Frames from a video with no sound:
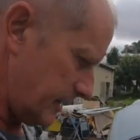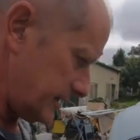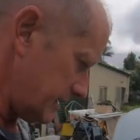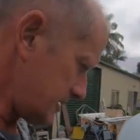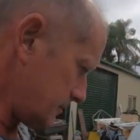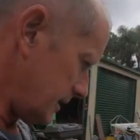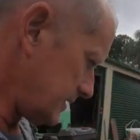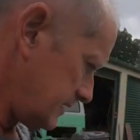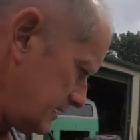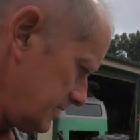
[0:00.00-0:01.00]
fund this
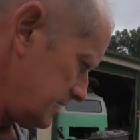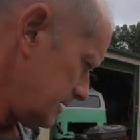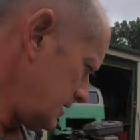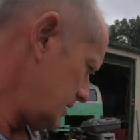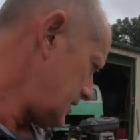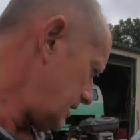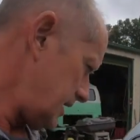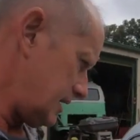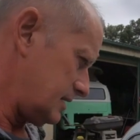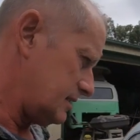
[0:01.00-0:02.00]
one,
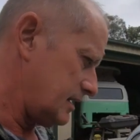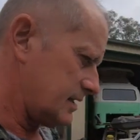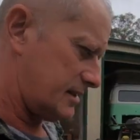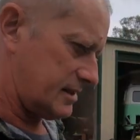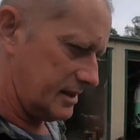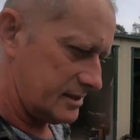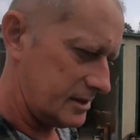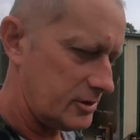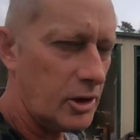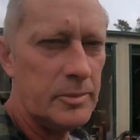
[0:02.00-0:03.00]
and it's
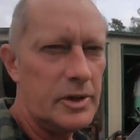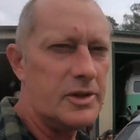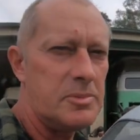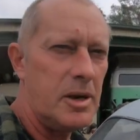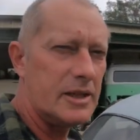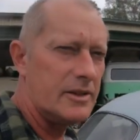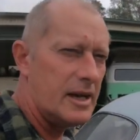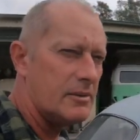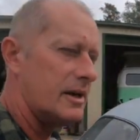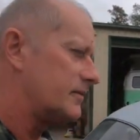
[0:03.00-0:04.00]
a top-notch bug,
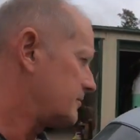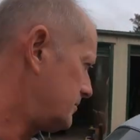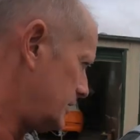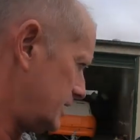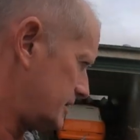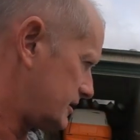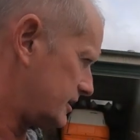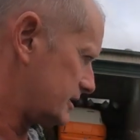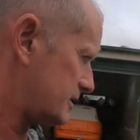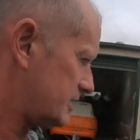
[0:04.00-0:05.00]
that one, but it's
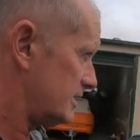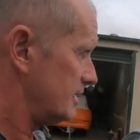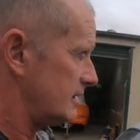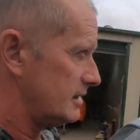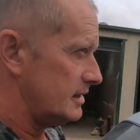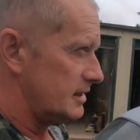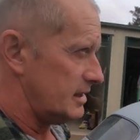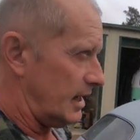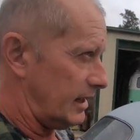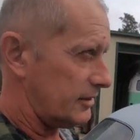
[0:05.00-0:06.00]
just
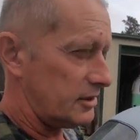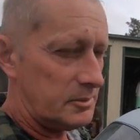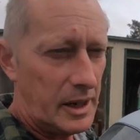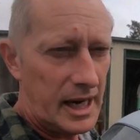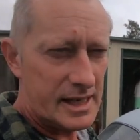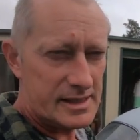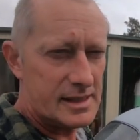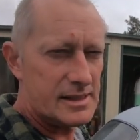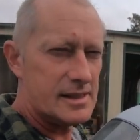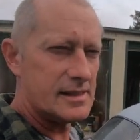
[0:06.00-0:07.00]
anything past
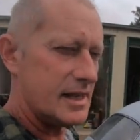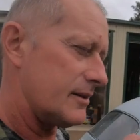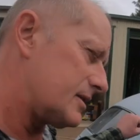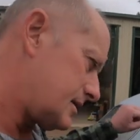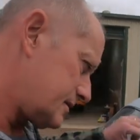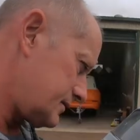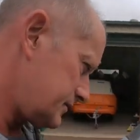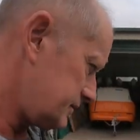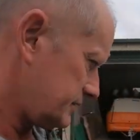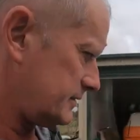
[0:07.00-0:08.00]
67,
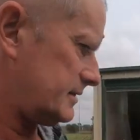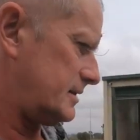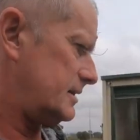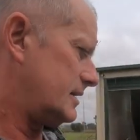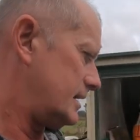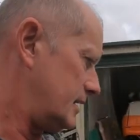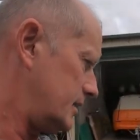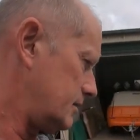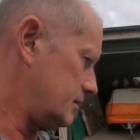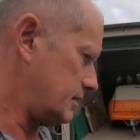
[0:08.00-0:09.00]

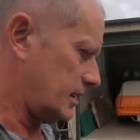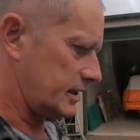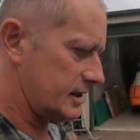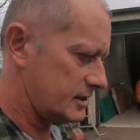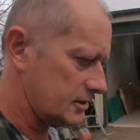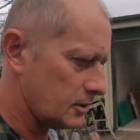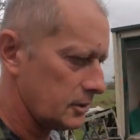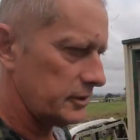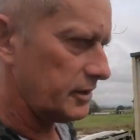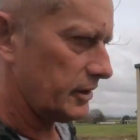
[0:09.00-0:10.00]
I guess you'd
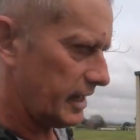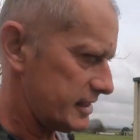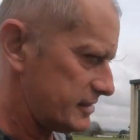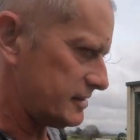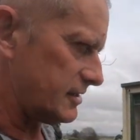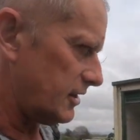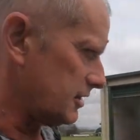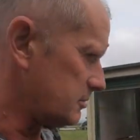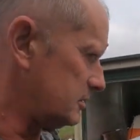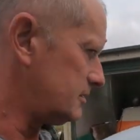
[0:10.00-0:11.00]
call it not as
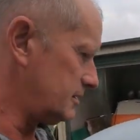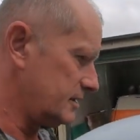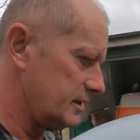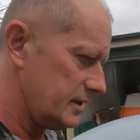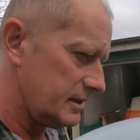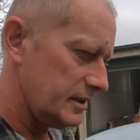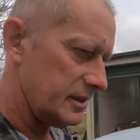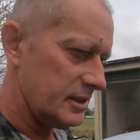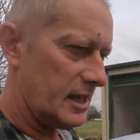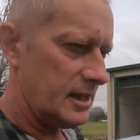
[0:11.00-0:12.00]
desirable.
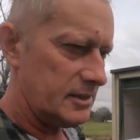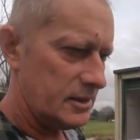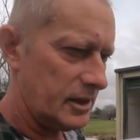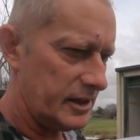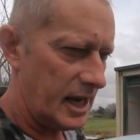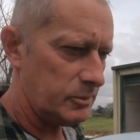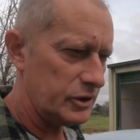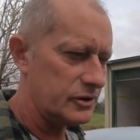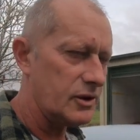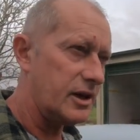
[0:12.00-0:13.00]
You know, I'd
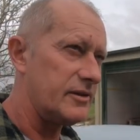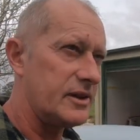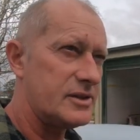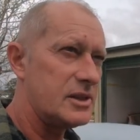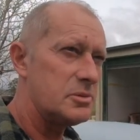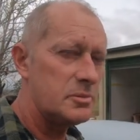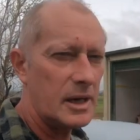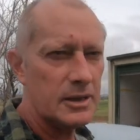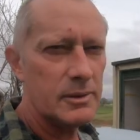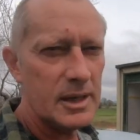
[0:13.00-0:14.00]
happily drive a super
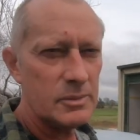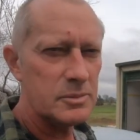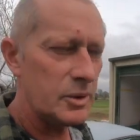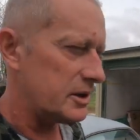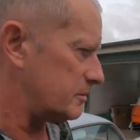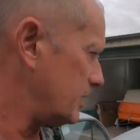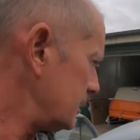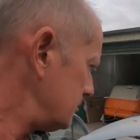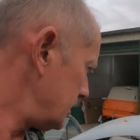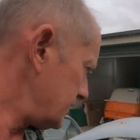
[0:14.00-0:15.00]
bug around, it wouldn't bother
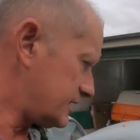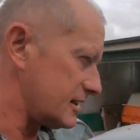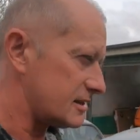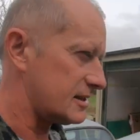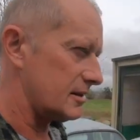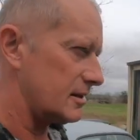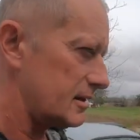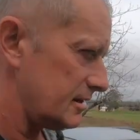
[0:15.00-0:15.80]
me, but it's just